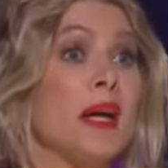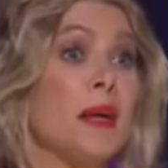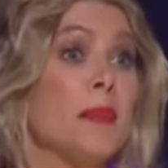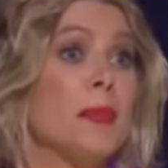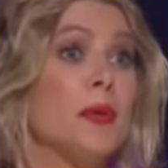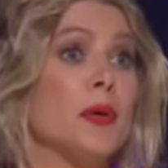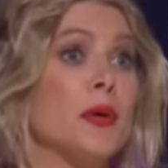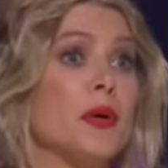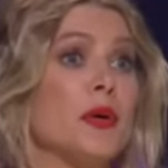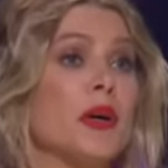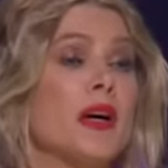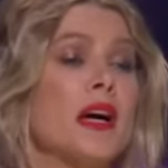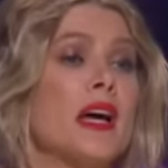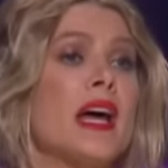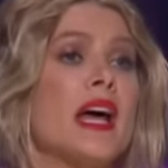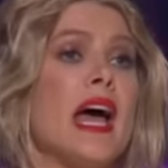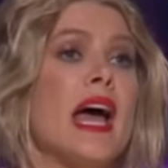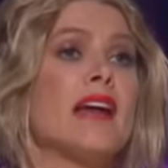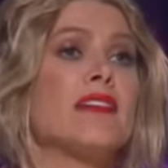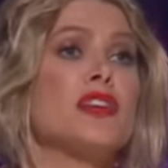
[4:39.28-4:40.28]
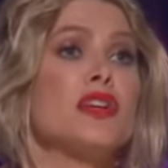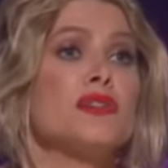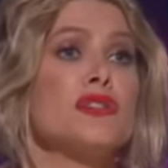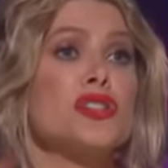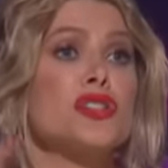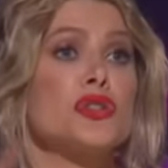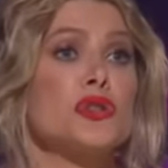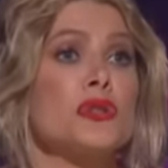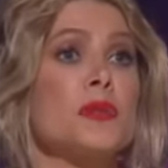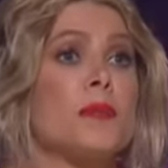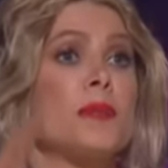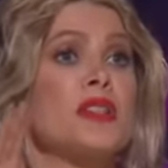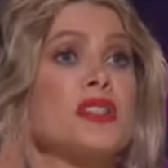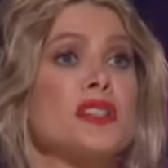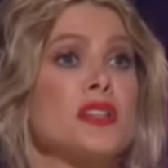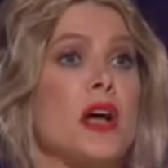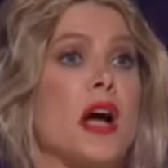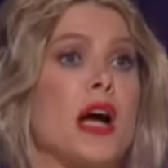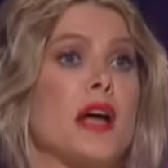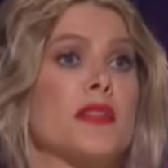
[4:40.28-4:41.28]
people, and you've stood
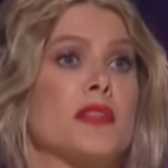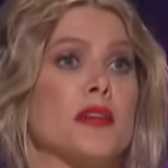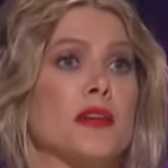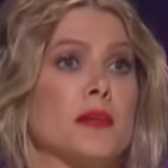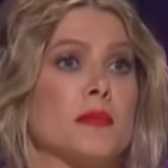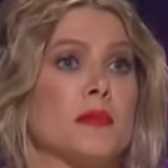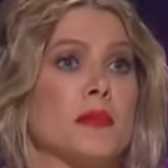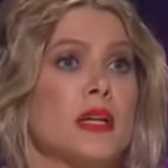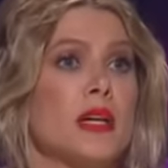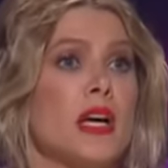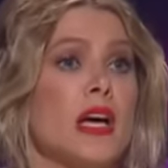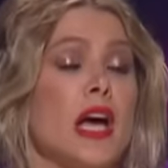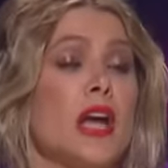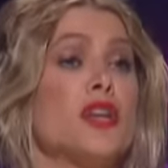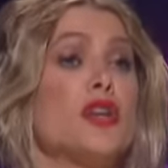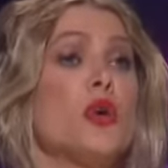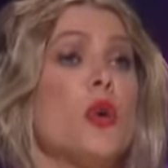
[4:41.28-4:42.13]
beside them, and